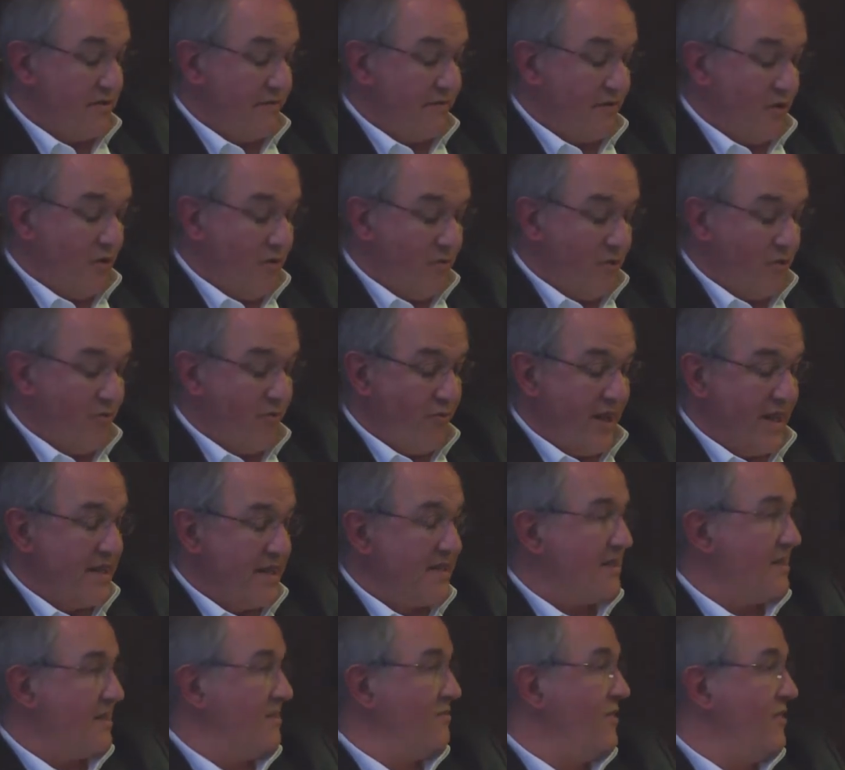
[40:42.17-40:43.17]
of global
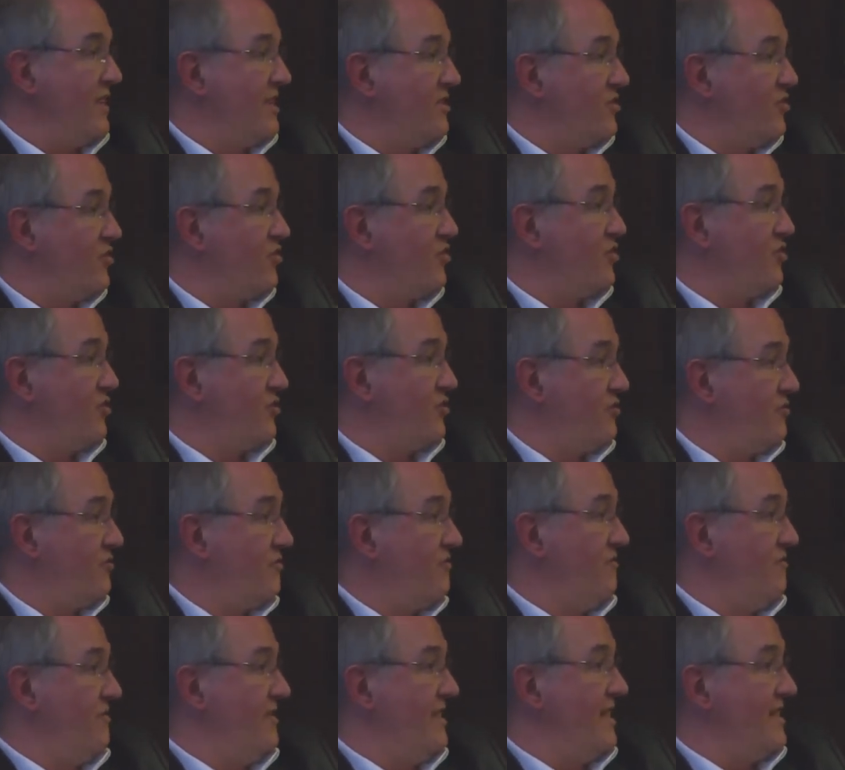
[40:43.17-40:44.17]
risks which
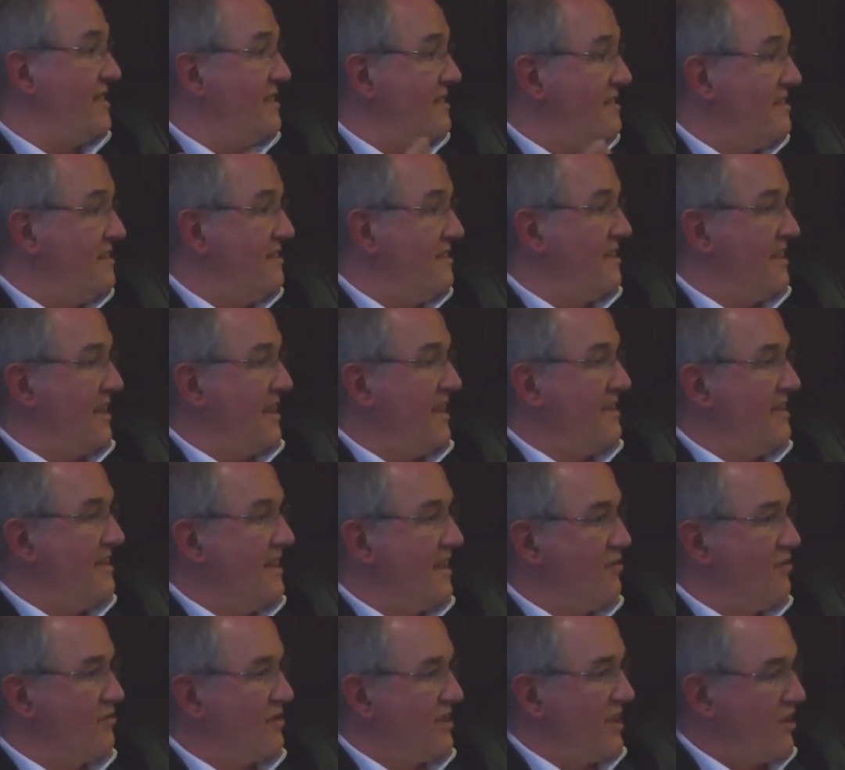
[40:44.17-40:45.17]
necessitate
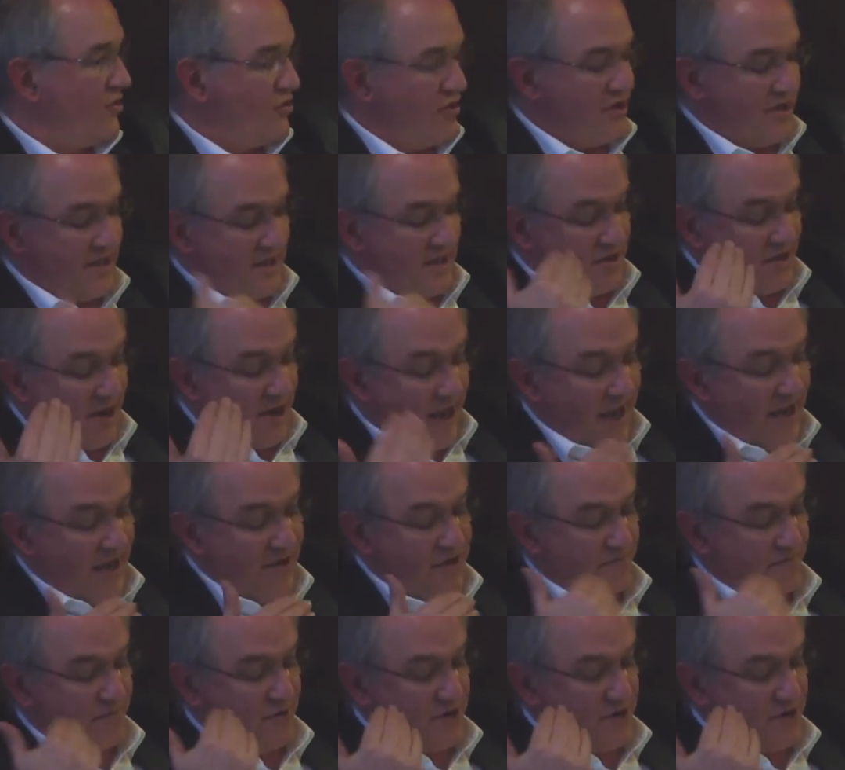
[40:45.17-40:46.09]
negotiation at the highest